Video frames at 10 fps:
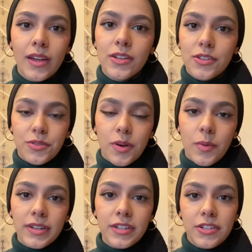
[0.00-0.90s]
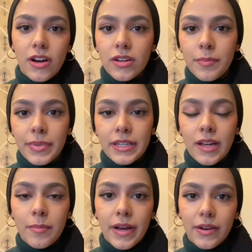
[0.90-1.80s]
So I wanted to talk a bit
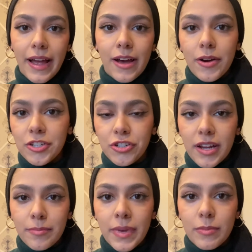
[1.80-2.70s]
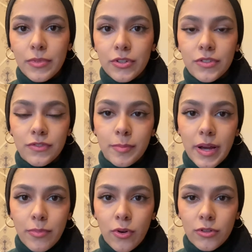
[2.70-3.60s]
about how I track my moods for
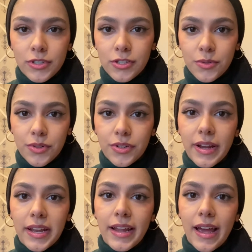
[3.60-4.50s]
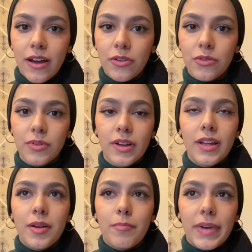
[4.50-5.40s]
bipolar disorder and how
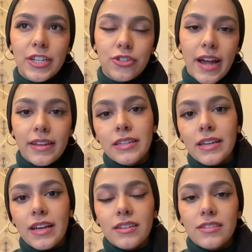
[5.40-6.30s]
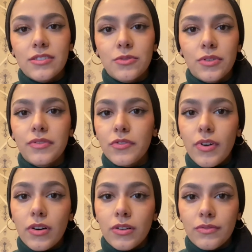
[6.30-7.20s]
my tracking has sort of
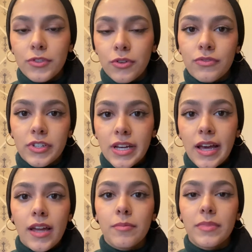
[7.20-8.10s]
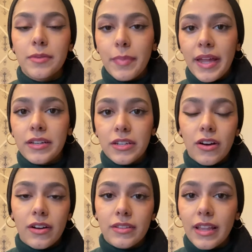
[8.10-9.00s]
evolved over time depending
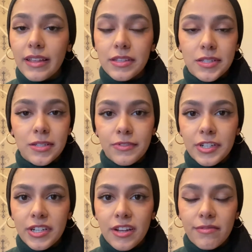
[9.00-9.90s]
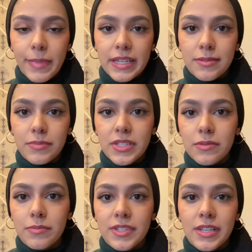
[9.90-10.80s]
on like the severity of my
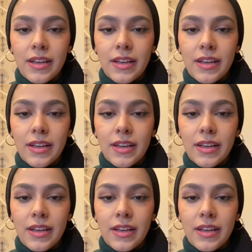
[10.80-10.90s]
symptoms